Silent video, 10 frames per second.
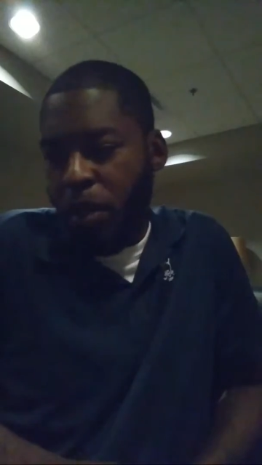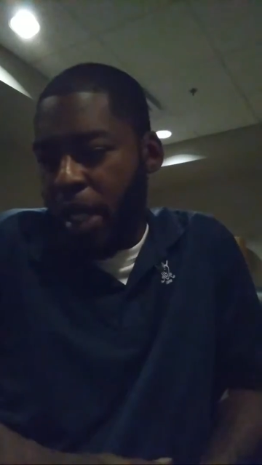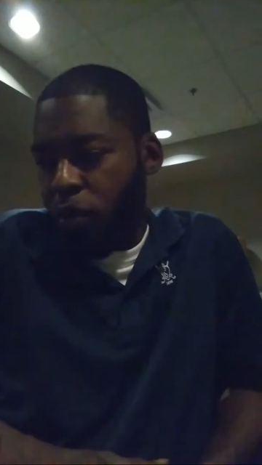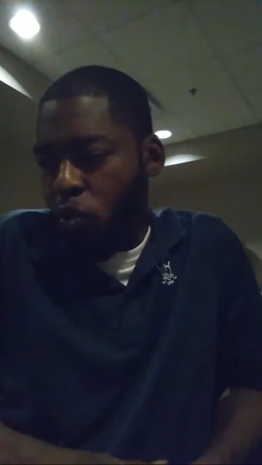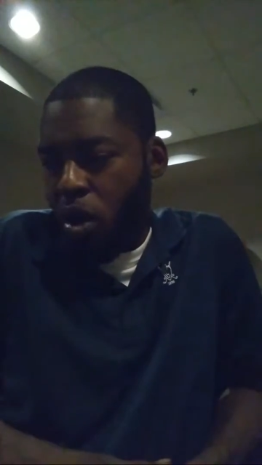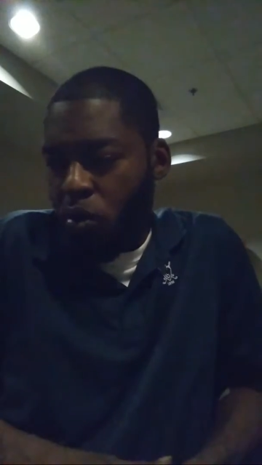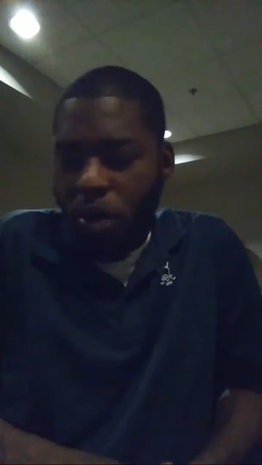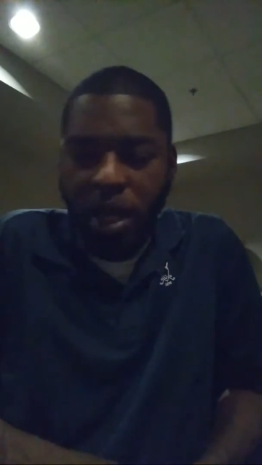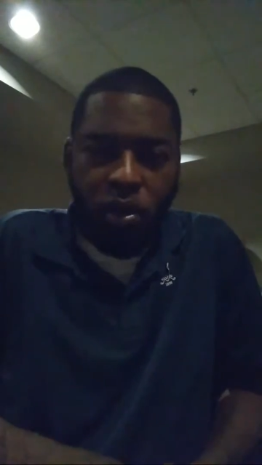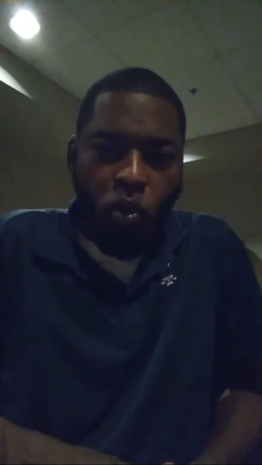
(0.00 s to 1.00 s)
have to walk
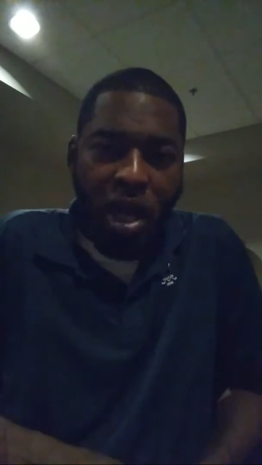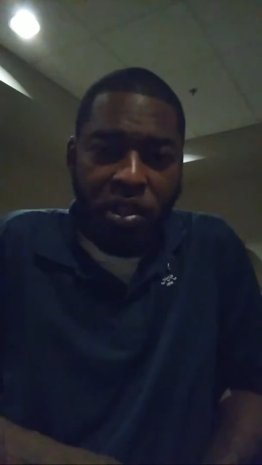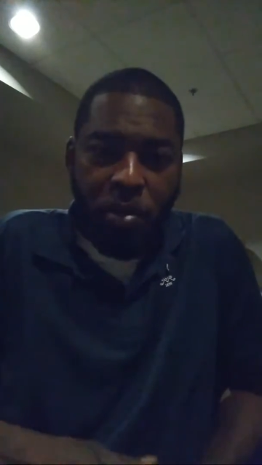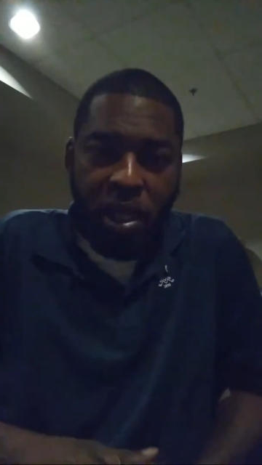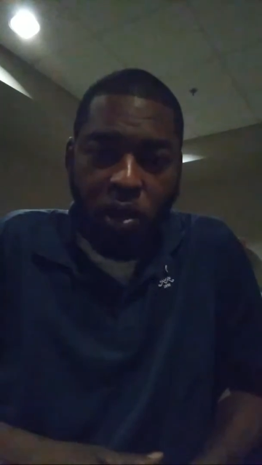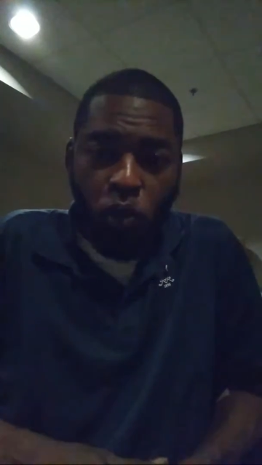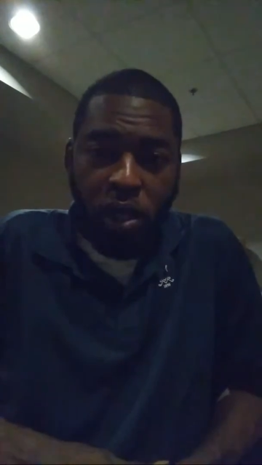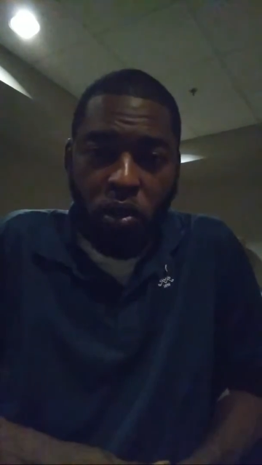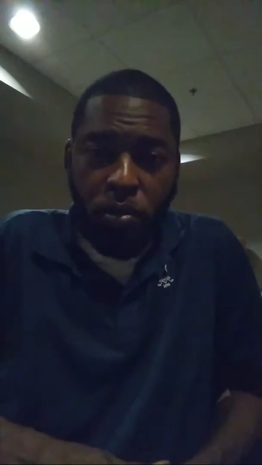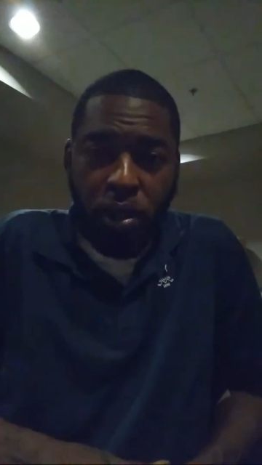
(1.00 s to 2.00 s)
around and watch a man wear
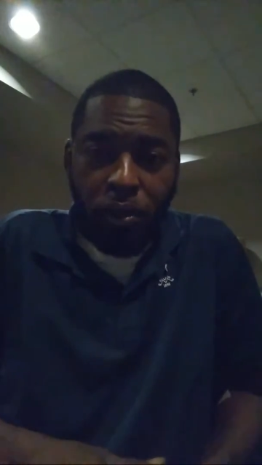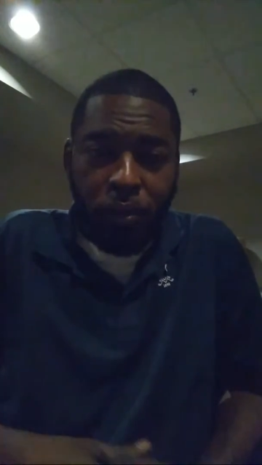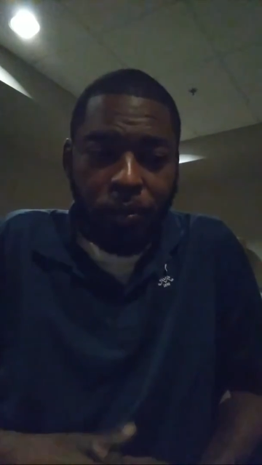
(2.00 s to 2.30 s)
your belt,